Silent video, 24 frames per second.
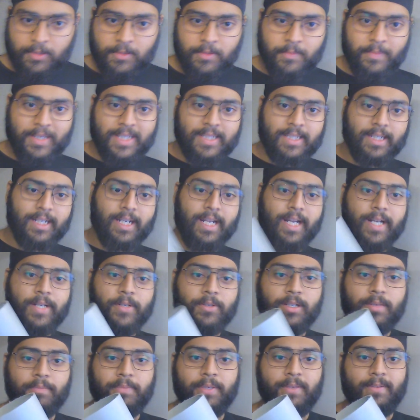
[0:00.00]
basically I
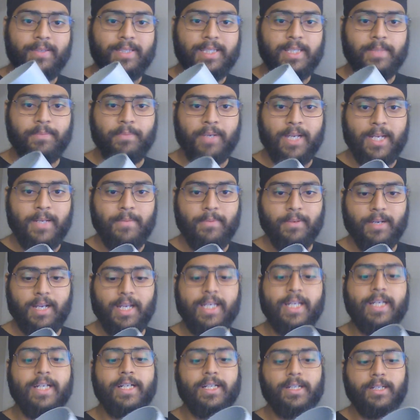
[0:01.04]
took a PVC pipe, I
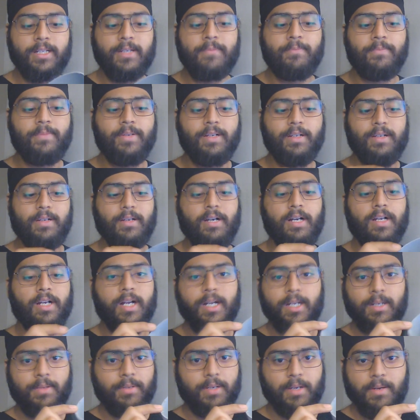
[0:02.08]

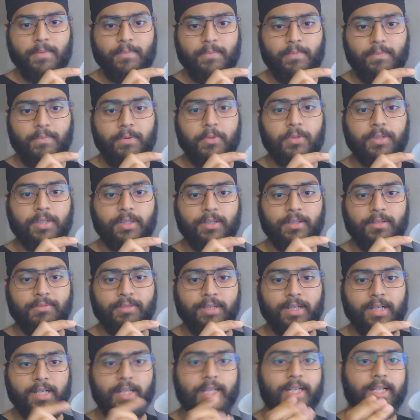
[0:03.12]
cut a portion of
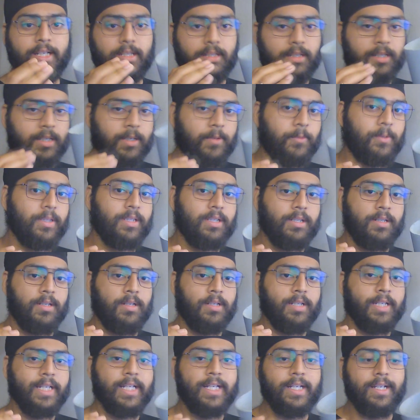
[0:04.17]
it, heated it with
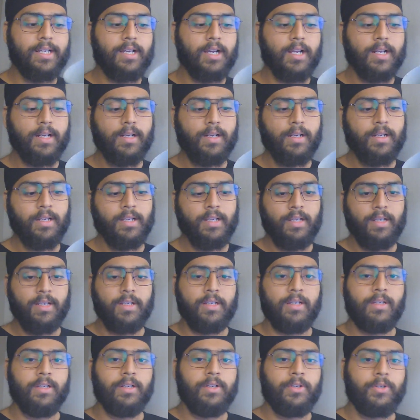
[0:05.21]
a heat gun
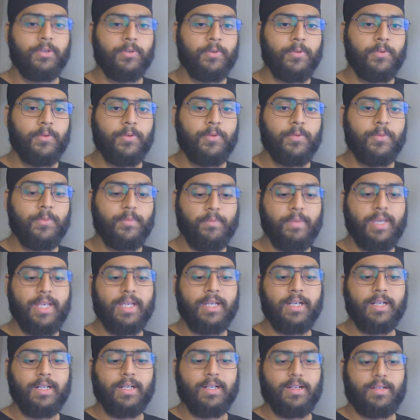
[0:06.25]
to
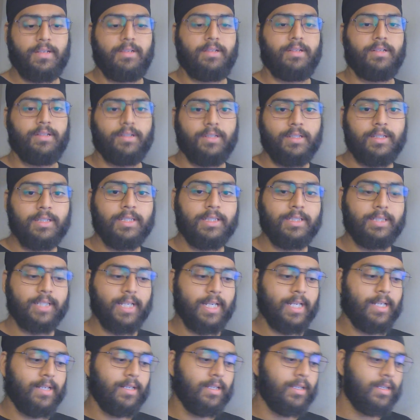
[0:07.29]
make it
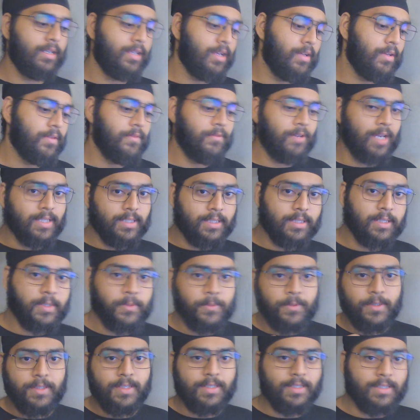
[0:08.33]
straight. Now once it
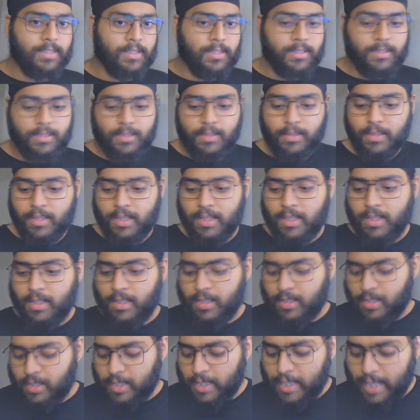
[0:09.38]
was
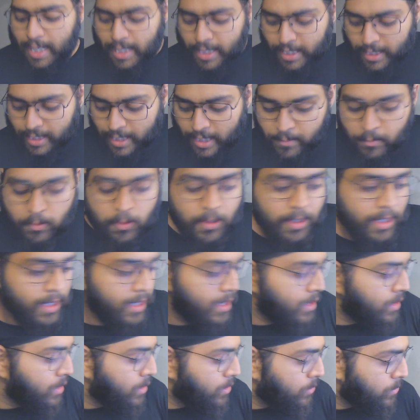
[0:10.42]
ready, I molded
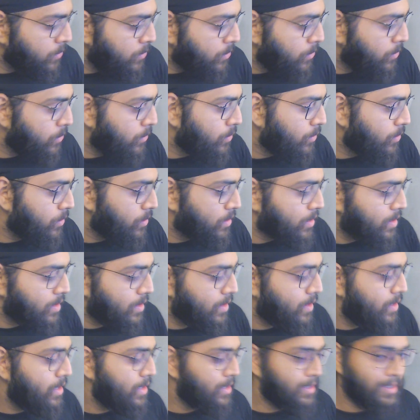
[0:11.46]
into
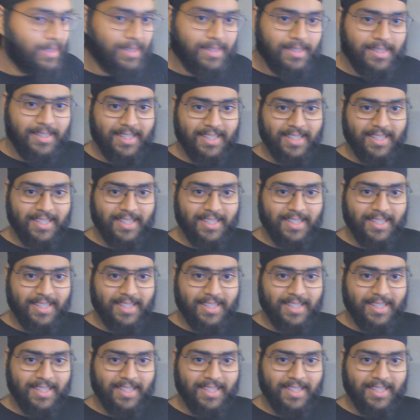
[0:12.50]
this.